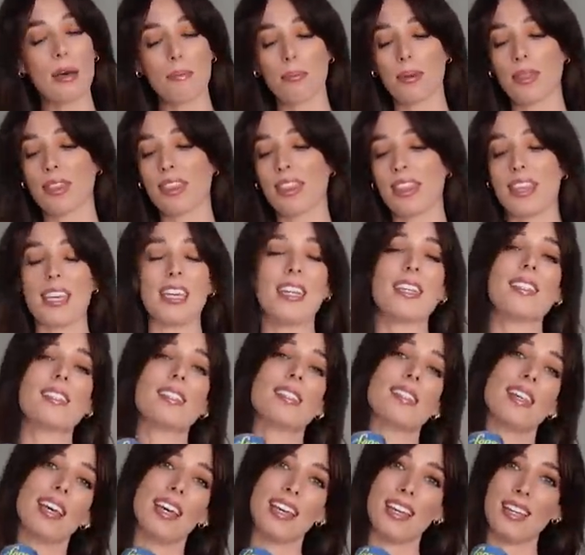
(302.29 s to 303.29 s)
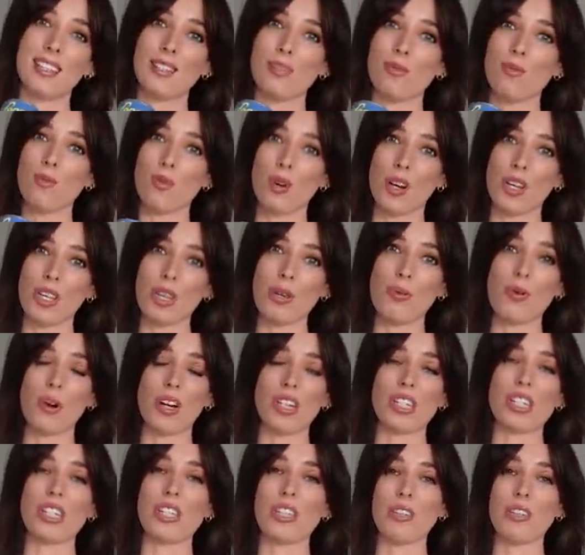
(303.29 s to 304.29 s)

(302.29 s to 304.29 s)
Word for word: but this is what you want to